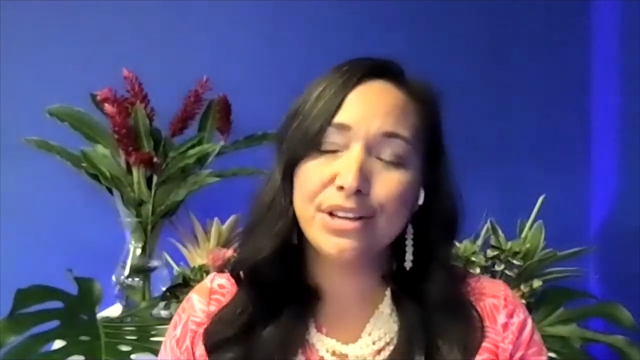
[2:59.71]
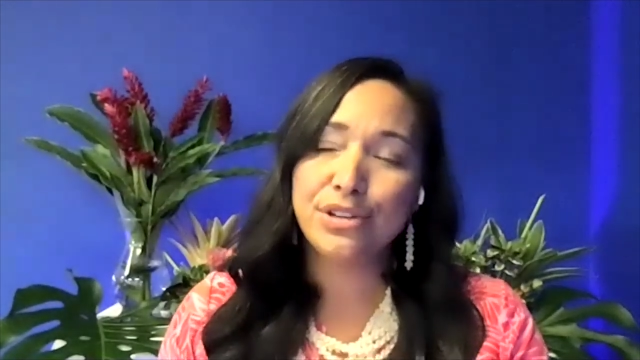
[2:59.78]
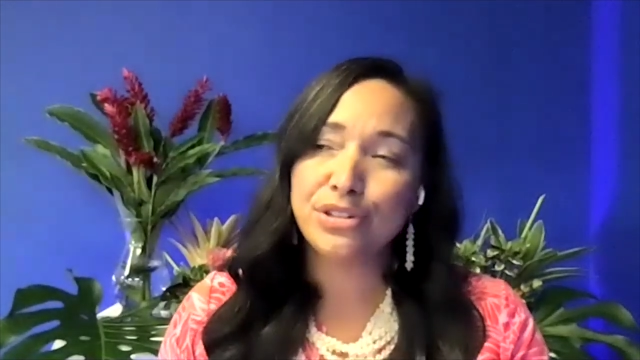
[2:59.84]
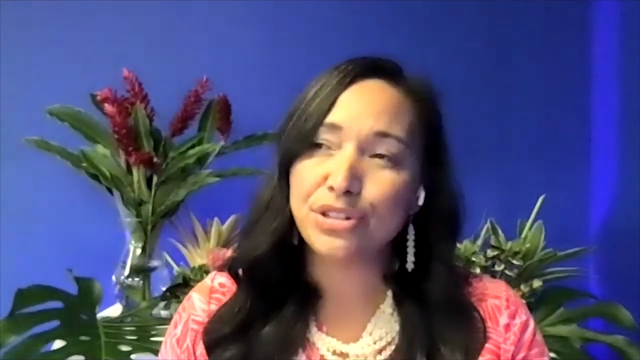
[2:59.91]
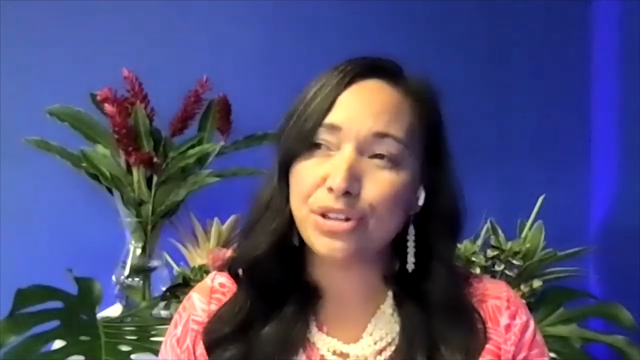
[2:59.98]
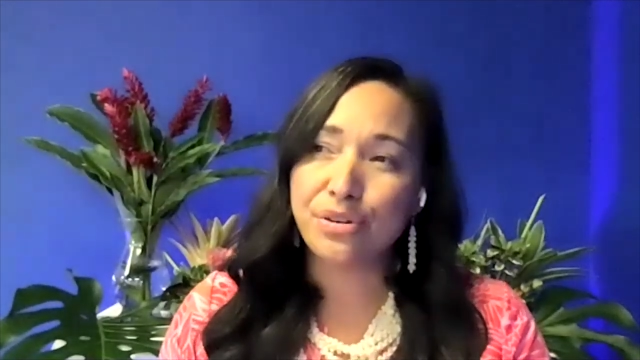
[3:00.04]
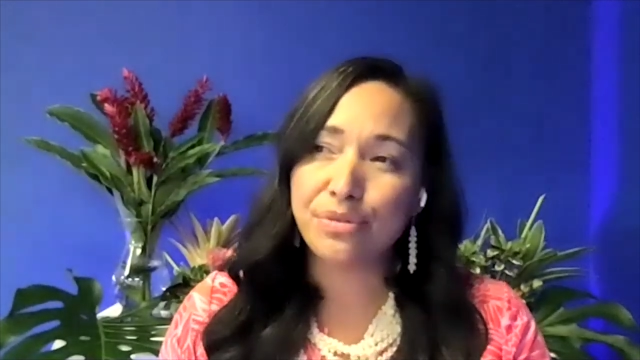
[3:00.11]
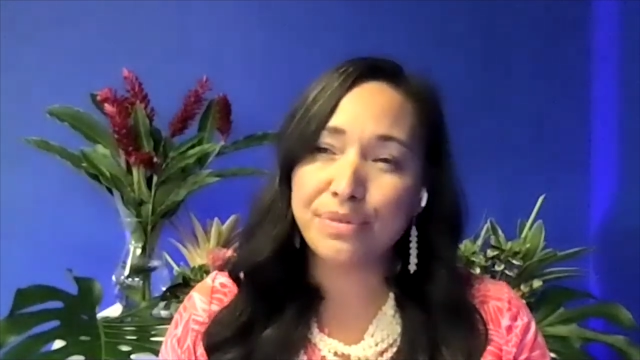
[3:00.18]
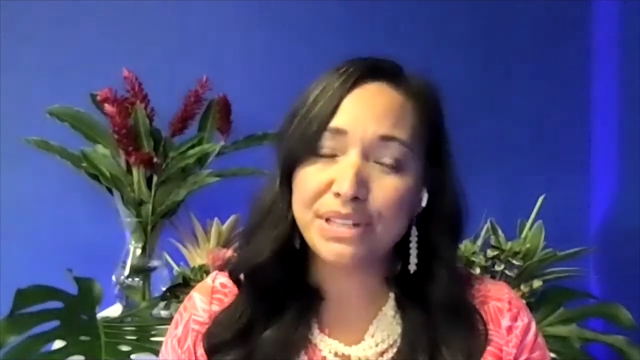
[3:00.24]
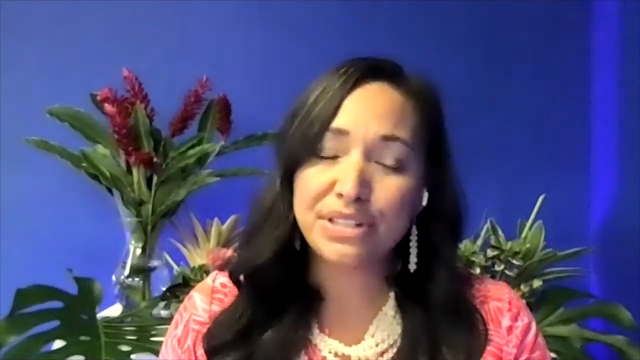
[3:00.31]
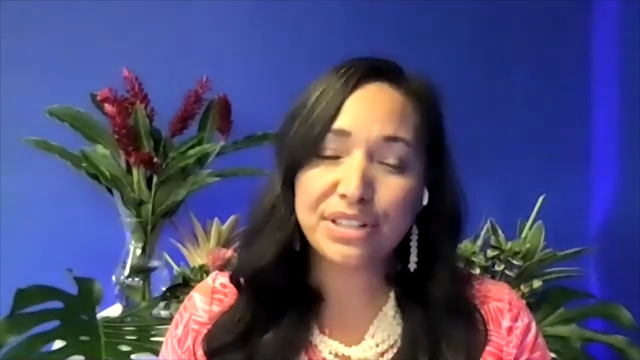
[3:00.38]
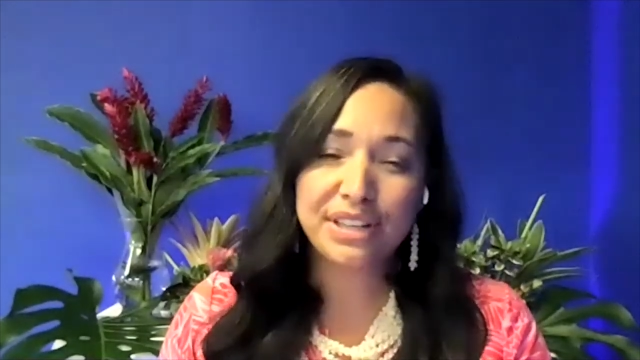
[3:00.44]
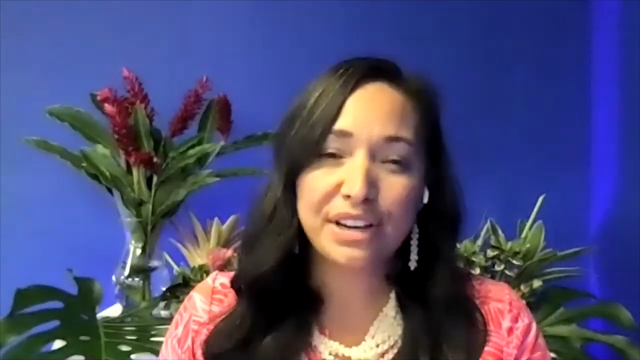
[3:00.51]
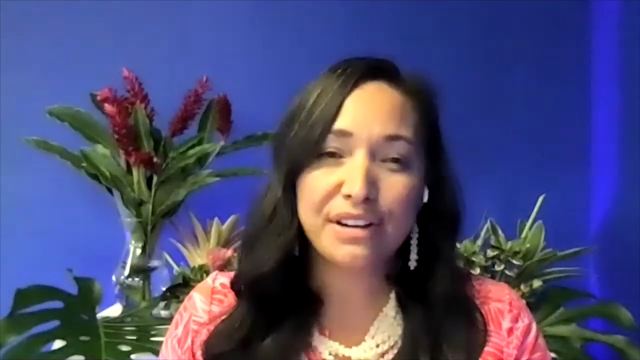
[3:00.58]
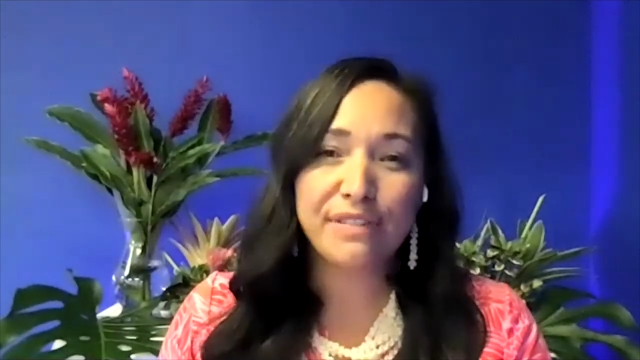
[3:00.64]
So we
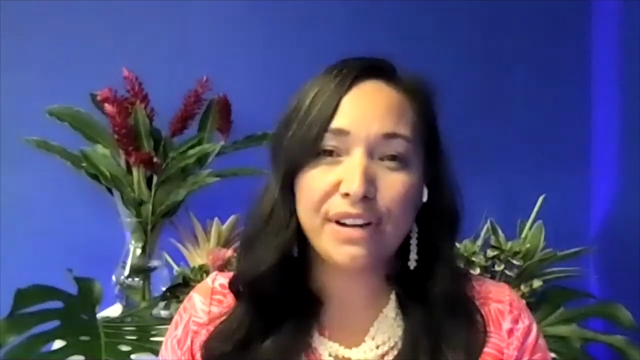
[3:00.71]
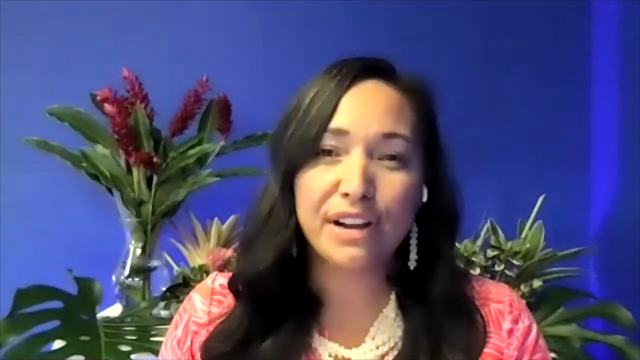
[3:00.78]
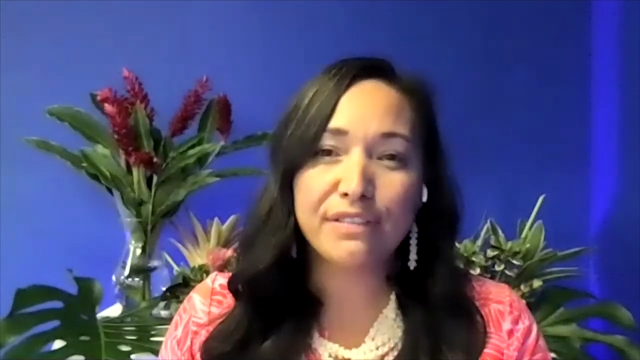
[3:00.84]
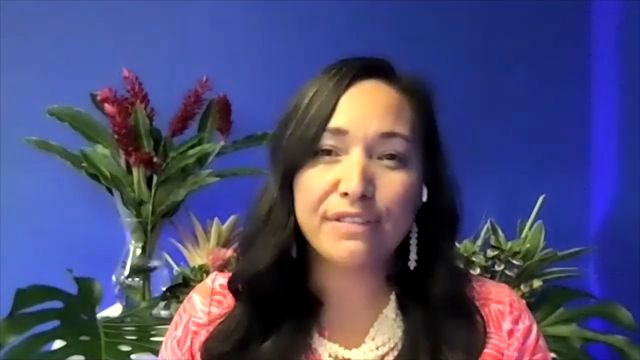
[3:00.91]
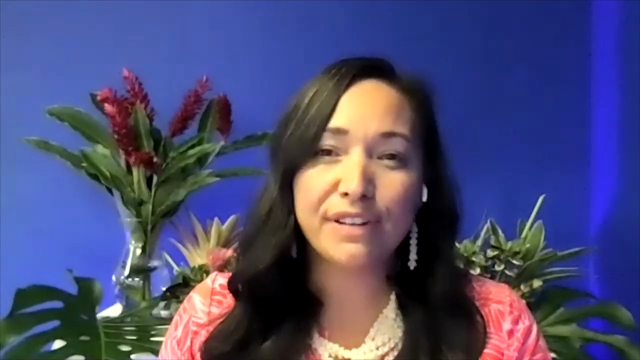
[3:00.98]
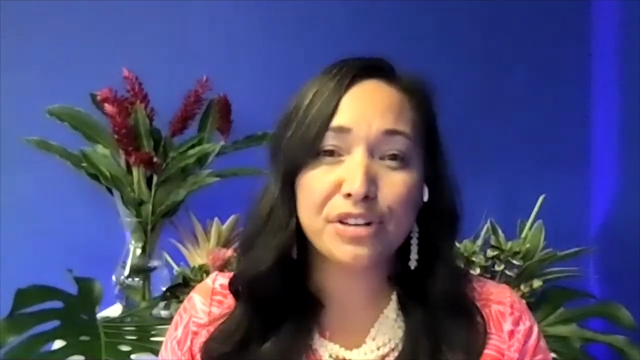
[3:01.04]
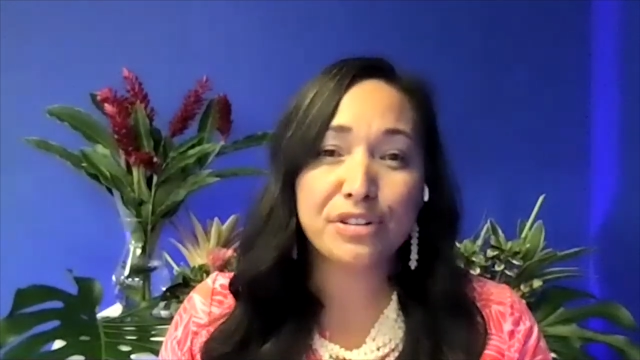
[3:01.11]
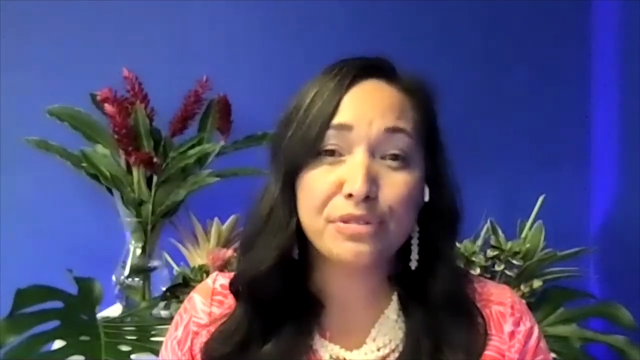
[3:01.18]
took care of all of our